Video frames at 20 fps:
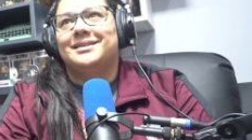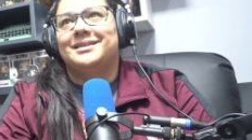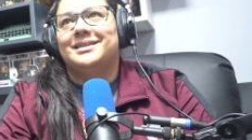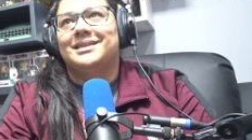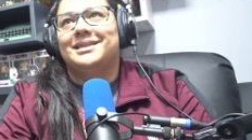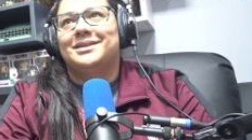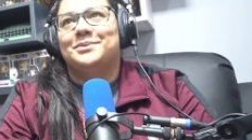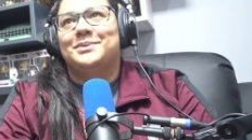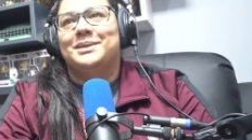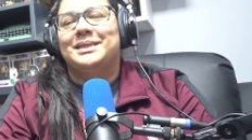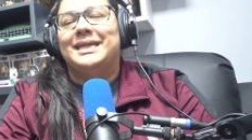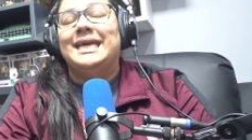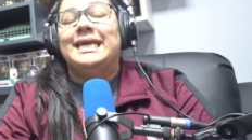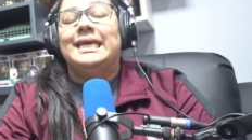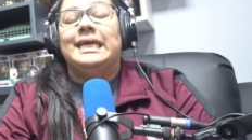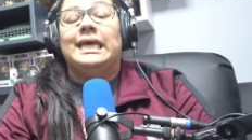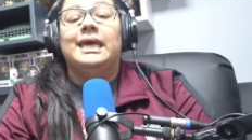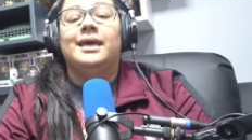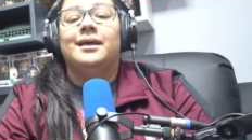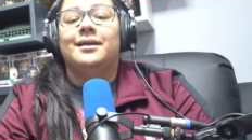when they
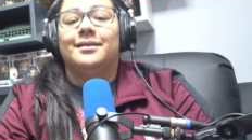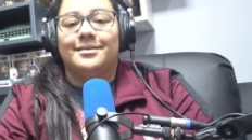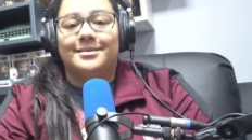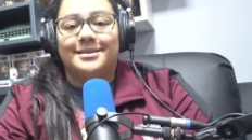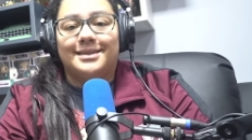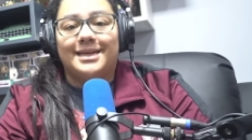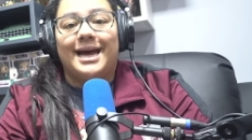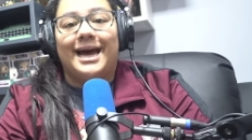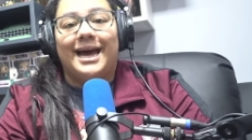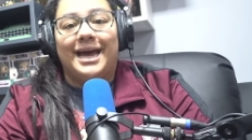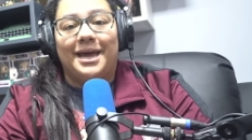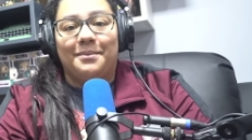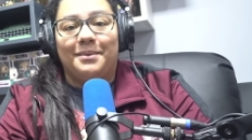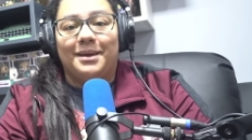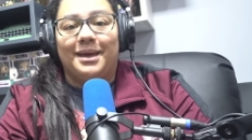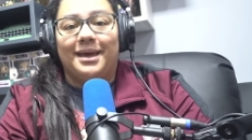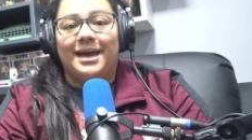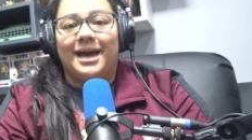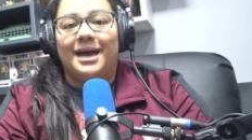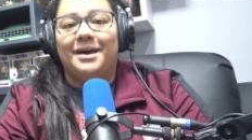killed
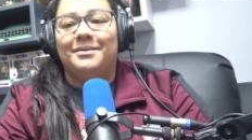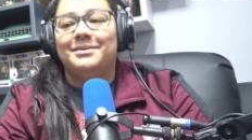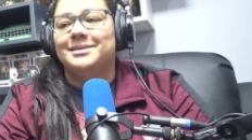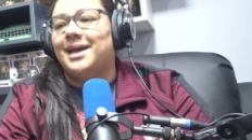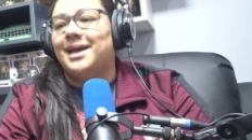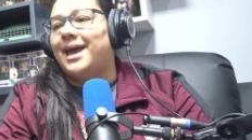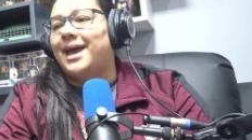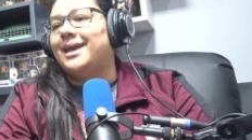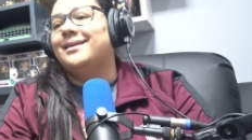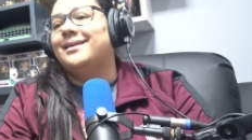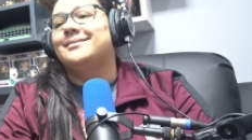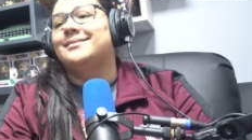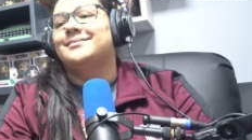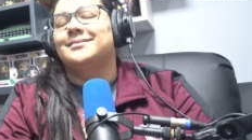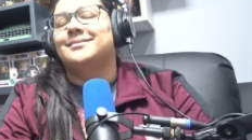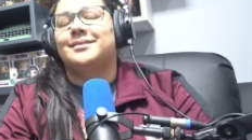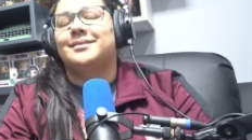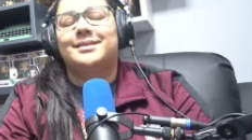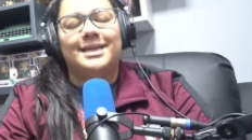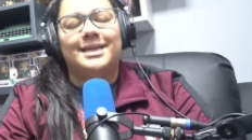Ivy, I was like,
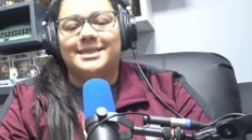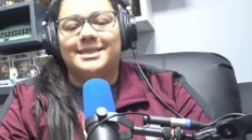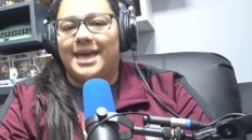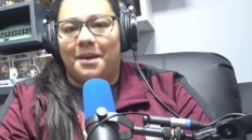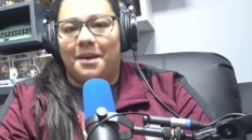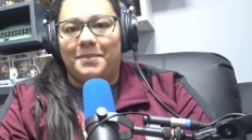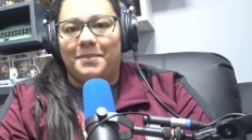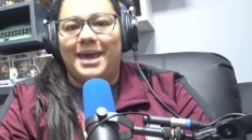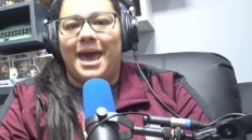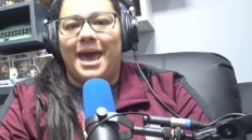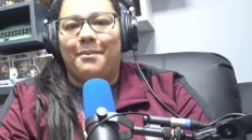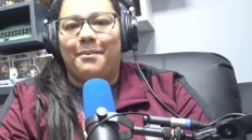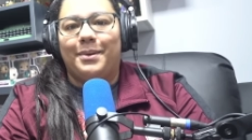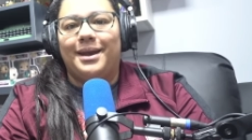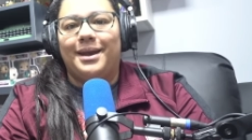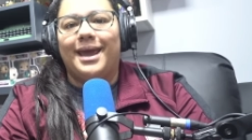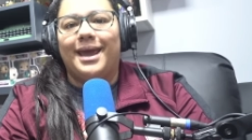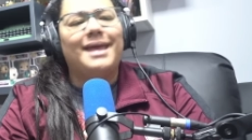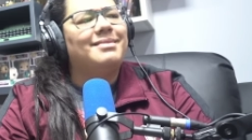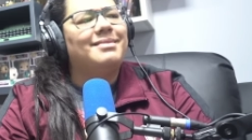this can't be
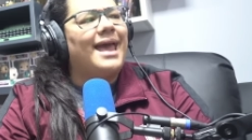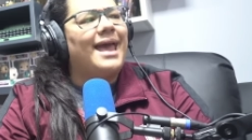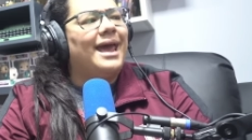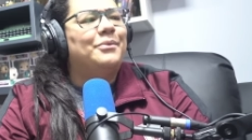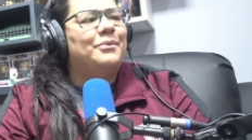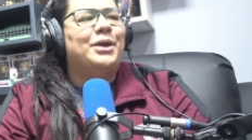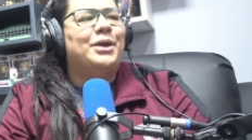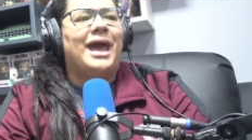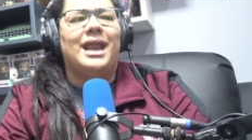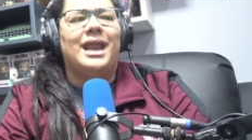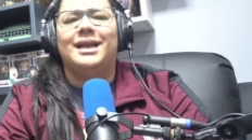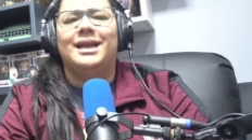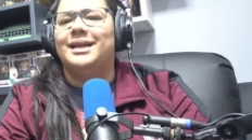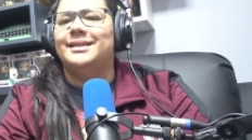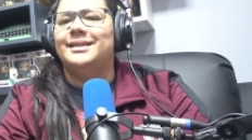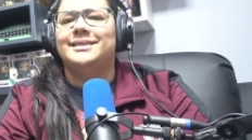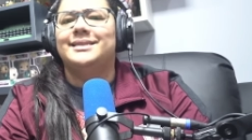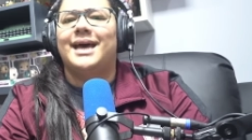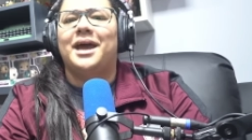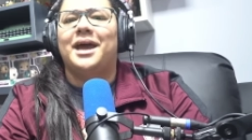happening. And then we had an
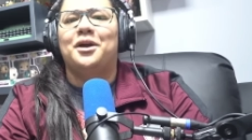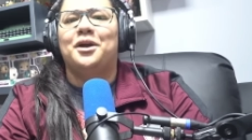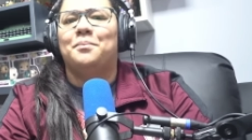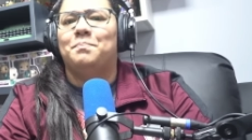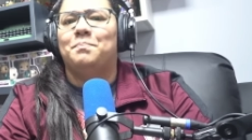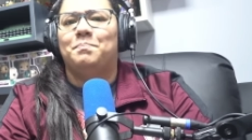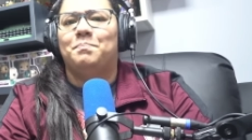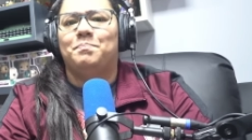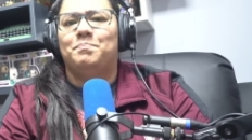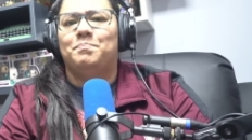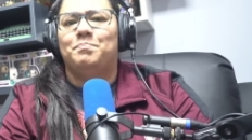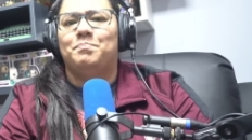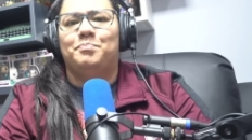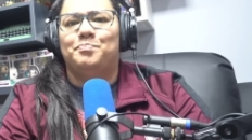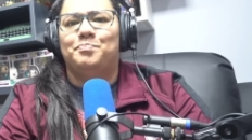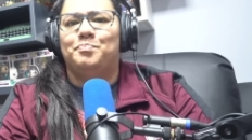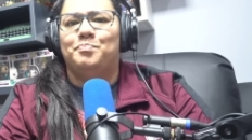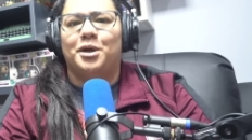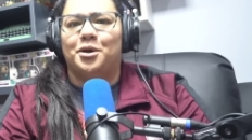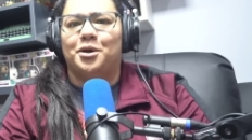entire
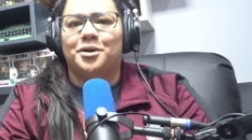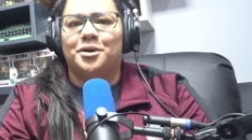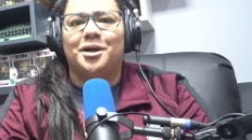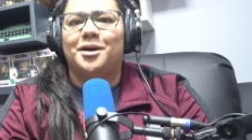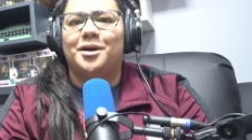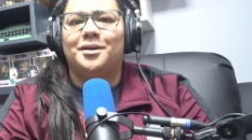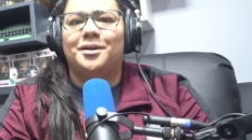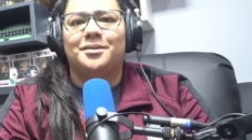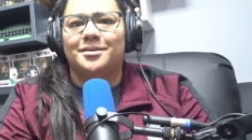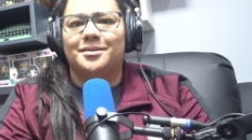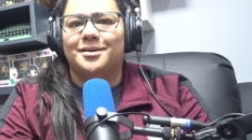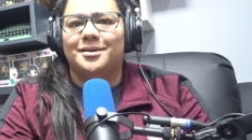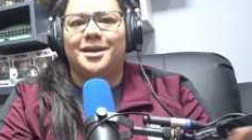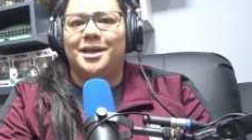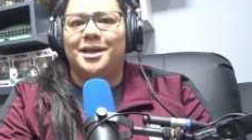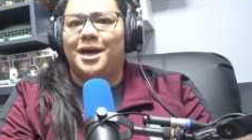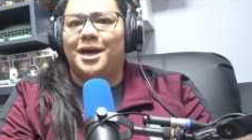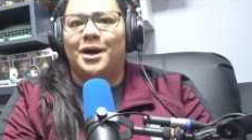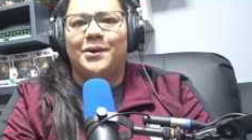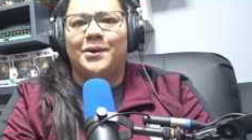burial, you
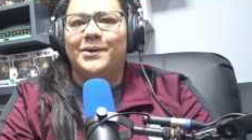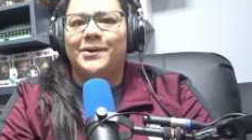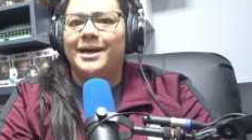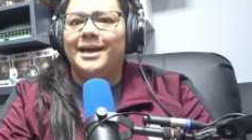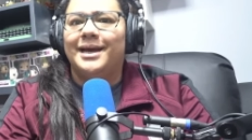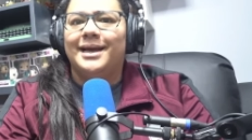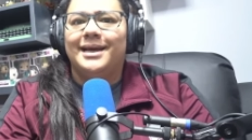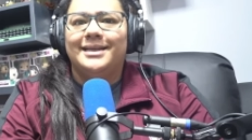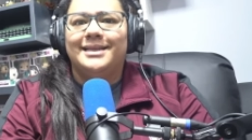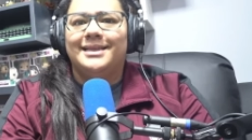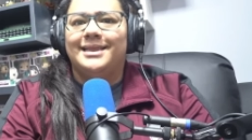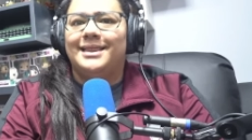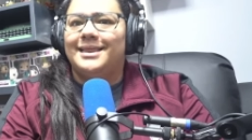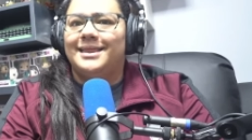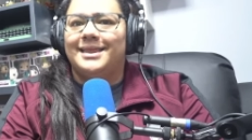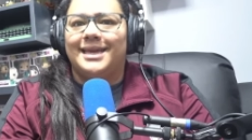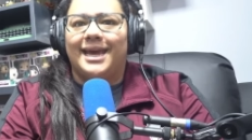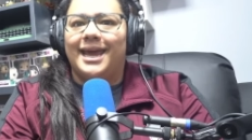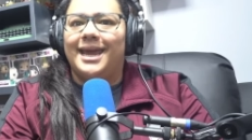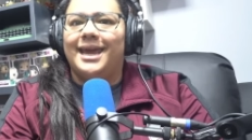know,
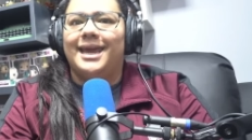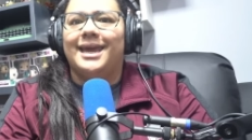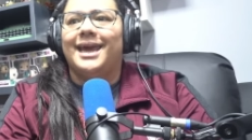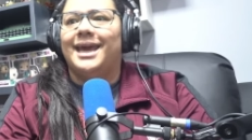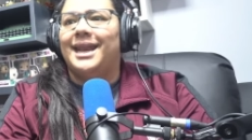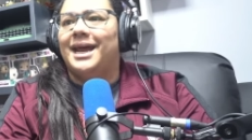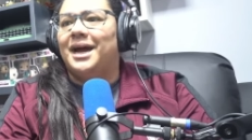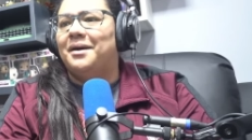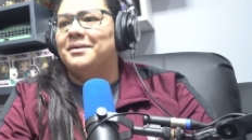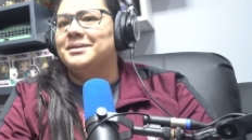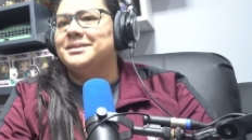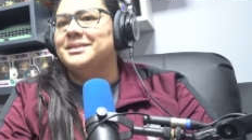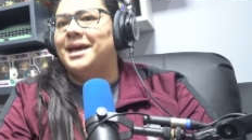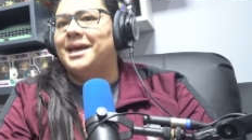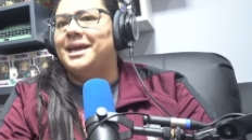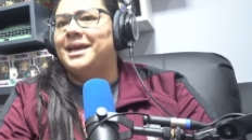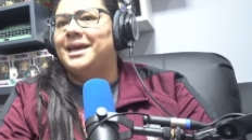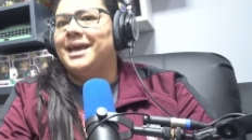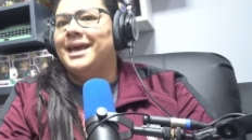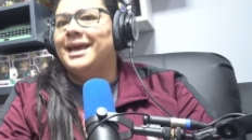thing. And I was
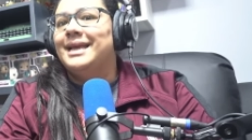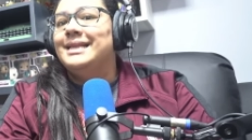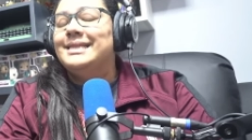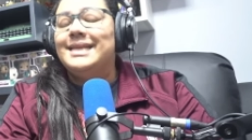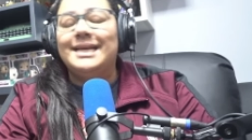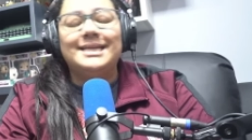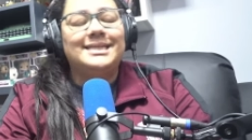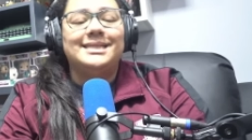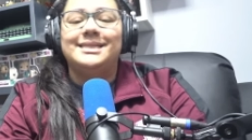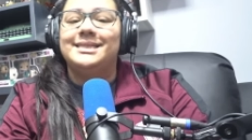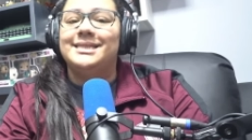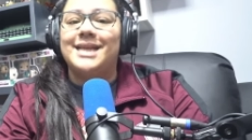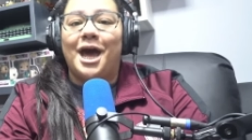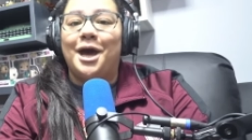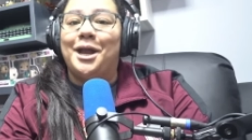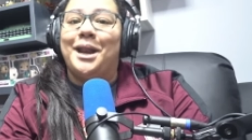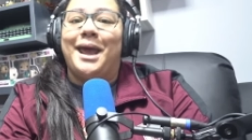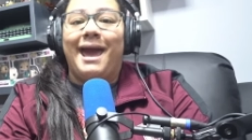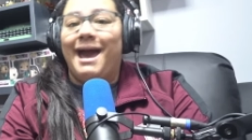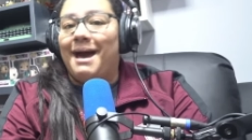like, this is
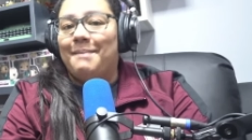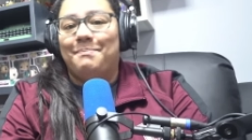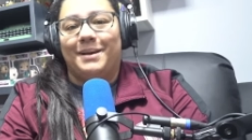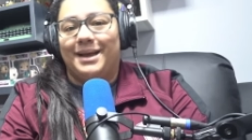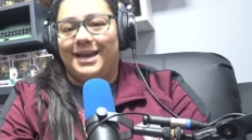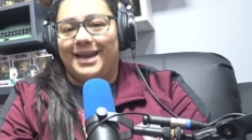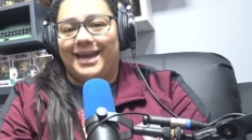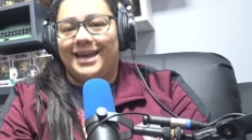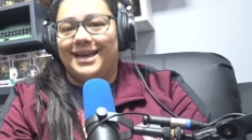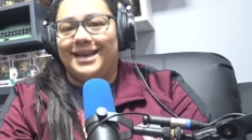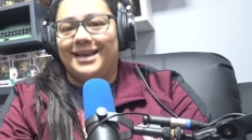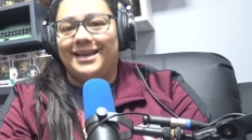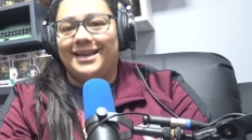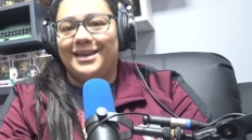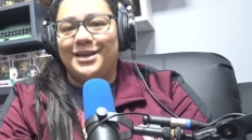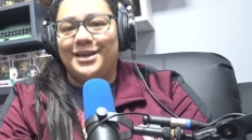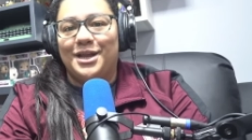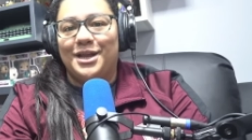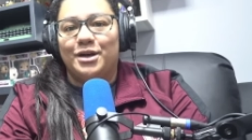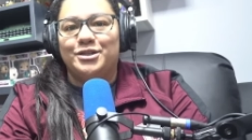not happening.
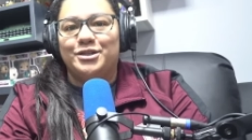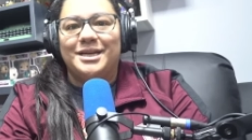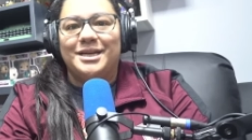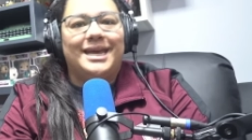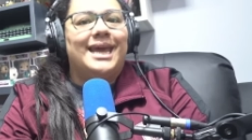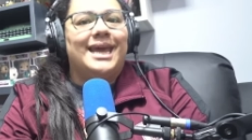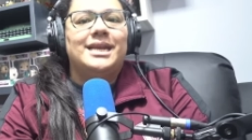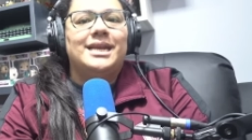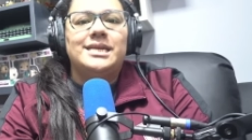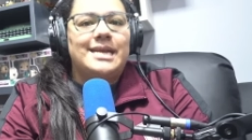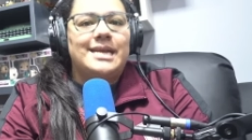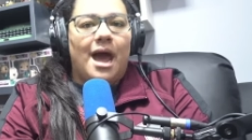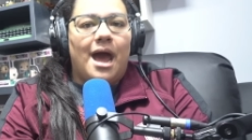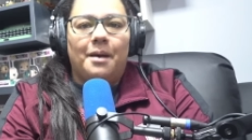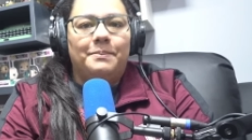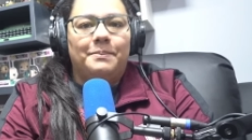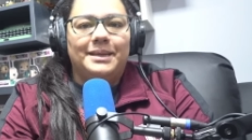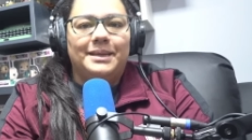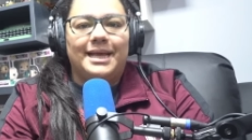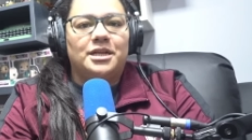You know, she
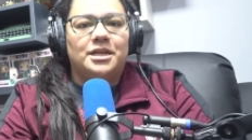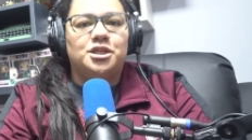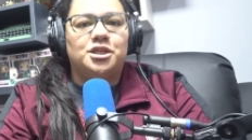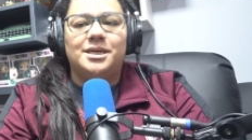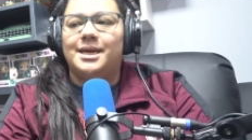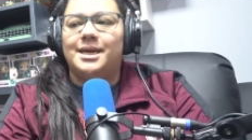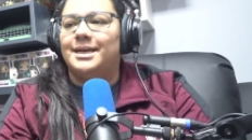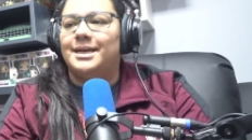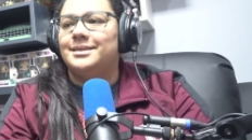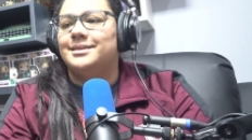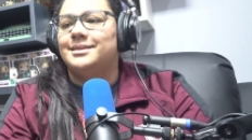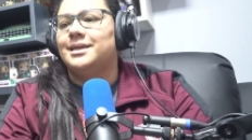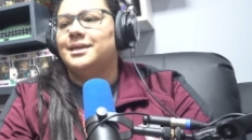cannot be dead. She is